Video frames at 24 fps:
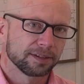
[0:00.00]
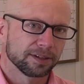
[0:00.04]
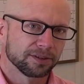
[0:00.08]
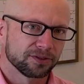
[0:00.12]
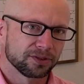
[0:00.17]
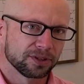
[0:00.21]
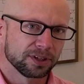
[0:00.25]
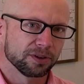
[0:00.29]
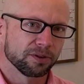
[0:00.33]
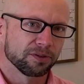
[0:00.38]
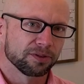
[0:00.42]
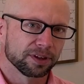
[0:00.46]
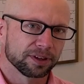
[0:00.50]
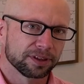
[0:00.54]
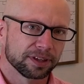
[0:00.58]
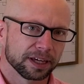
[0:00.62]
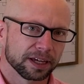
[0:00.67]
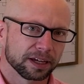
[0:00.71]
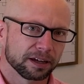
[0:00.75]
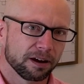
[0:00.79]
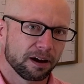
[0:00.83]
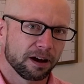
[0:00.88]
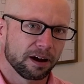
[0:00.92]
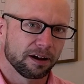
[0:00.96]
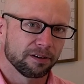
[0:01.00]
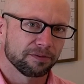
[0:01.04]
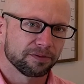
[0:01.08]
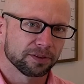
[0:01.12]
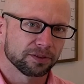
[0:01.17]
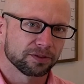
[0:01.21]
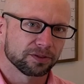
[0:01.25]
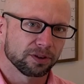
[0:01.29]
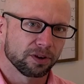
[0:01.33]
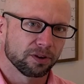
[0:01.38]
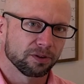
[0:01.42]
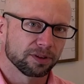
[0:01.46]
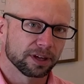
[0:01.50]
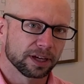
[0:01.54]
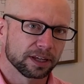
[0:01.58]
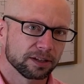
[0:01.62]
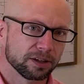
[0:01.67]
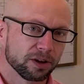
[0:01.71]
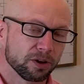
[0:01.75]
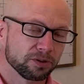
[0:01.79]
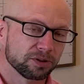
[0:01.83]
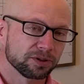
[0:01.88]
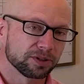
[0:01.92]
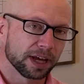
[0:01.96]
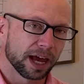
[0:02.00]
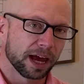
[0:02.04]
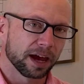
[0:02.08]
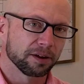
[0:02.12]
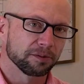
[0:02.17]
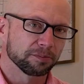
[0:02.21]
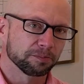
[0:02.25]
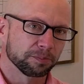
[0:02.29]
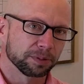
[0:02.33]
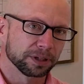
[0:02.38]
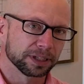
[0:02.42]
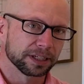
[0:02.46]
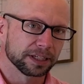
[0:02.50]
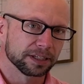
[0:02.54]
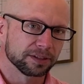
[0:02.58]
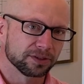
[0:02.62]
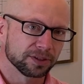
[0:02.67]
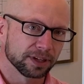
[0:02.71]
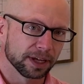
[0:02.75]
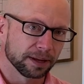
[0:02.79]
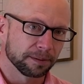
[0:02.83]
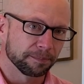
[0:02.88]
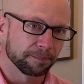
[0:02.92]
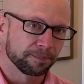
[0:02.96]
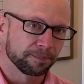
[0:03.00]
seal the thing off so that no sound bleeds in.